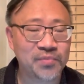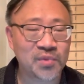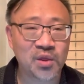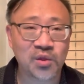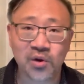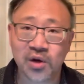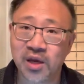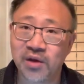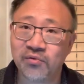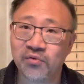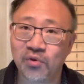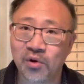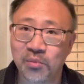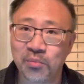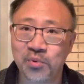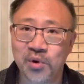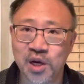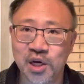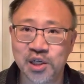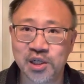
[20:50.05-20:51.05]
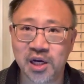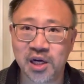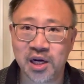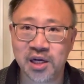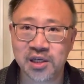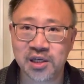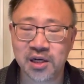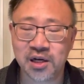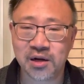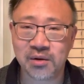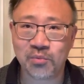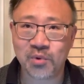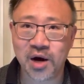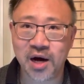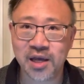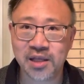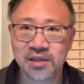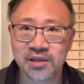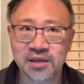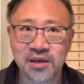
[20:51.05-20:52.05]
looking for appreciation in
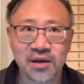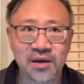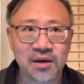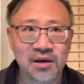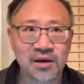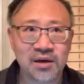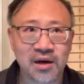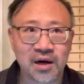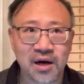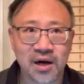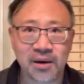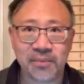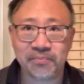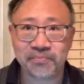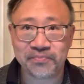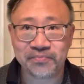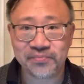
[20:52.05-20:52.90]
wines, um,